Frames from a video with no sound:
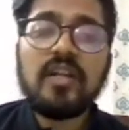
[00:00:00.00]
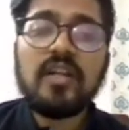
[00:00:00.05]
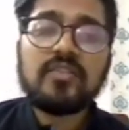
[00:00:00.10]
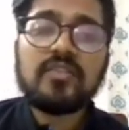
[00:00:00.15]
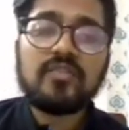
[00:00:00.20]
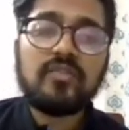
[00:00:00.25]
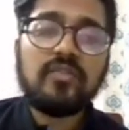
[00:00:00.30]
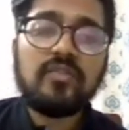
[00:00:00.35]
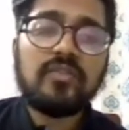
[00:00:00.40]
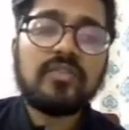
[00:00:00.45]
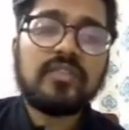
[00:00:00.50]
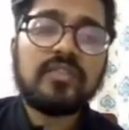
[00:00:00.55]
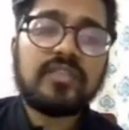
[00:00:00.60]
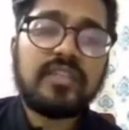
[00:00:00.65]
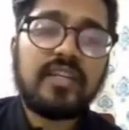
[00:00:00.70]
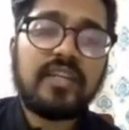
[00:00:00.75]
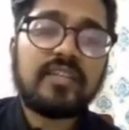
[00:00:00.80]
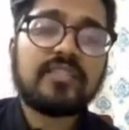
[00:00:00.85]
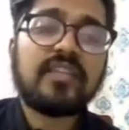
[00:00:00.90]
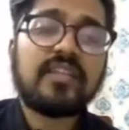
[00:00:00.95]
So
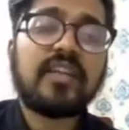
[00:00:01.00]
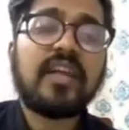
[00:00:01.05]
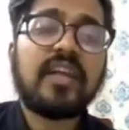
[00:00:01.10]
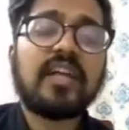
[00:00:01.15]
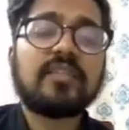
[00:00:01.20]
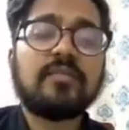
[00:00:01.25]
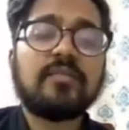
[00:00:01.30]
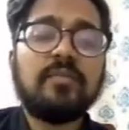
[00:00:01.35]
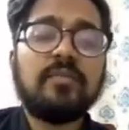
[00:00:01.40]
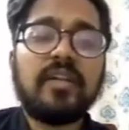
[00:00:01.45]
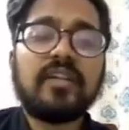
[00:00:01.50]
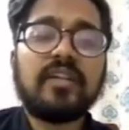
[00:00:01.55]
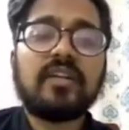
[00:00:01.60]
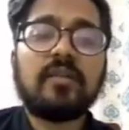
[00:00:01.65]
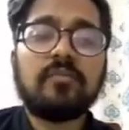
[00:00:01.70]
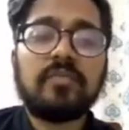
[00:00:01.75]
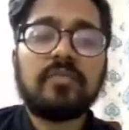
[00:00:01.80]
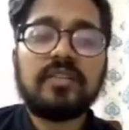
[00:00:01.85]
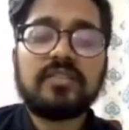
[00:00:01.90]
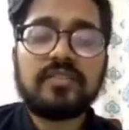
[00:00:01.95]
CSR has been made
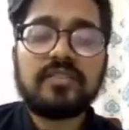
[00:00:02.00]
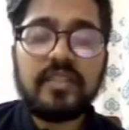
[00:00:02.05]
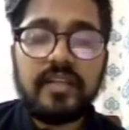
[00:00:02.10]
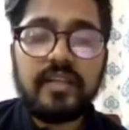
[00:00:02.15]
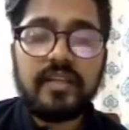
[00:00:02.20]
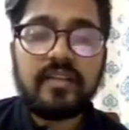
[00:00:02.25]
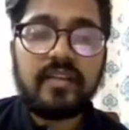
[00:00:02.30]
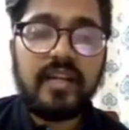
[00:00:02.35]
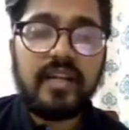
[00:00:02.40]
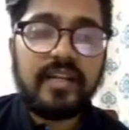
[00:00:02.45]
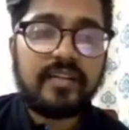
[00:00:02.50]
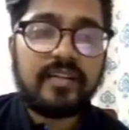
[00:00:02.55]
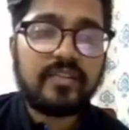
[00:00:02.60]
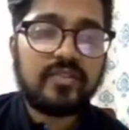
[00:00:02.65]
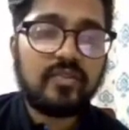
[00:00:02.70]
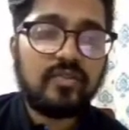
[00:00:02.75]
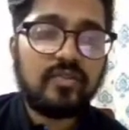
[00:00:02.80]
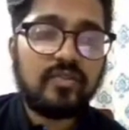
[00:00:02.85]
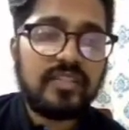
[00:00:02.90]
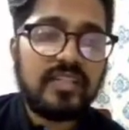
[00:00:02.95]
compulsory, right?
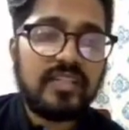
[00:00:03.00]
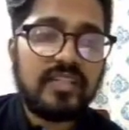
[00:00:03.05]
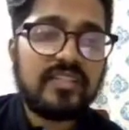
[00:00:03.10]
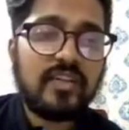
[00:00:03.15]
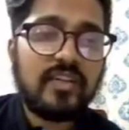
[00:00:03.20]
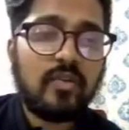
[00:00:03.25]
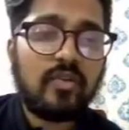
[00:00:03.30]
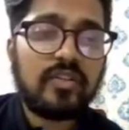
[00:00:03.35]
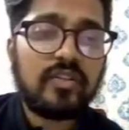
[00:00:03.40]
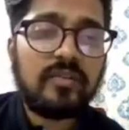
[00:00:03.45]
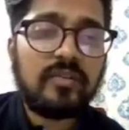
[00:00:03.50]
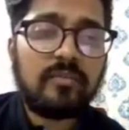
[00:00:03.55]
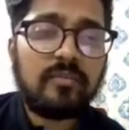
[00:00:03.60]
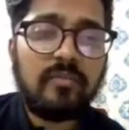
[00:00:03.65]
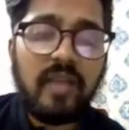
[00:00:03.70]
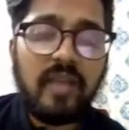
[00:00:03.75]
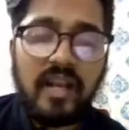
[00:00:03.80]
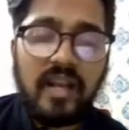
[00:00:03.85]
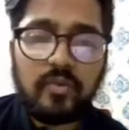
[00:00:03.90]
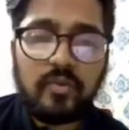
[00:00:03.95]
So these are all the
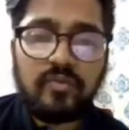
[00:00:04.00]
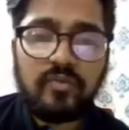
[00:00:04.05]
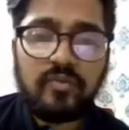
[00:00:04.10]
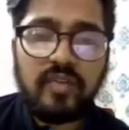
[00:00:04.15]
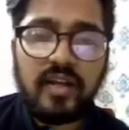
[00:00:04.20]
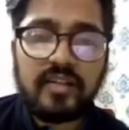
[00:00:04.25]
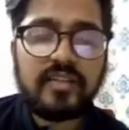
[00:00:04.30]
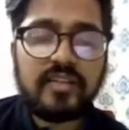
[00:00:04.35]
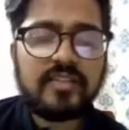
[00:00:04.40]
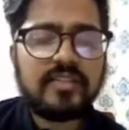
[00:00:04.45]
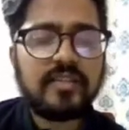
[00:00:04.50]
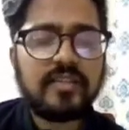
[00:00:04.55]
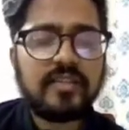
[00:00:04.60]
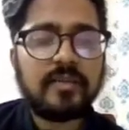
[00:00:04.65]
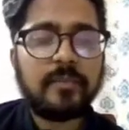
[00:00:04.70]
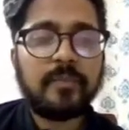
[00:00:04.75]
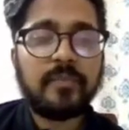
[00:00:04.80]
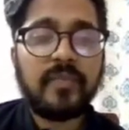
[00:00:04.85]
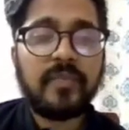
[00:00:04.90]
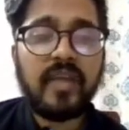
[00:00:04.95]
macro factors.
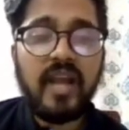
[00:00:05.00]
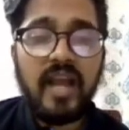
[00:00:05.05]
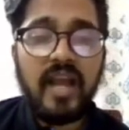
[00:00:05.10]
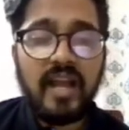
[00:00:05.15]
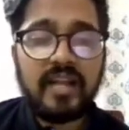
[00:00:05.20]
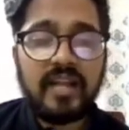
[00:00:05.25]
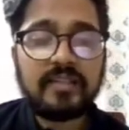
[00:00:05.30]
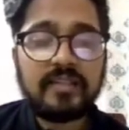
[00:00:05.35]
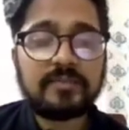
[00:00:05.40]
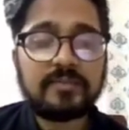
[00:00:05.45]
And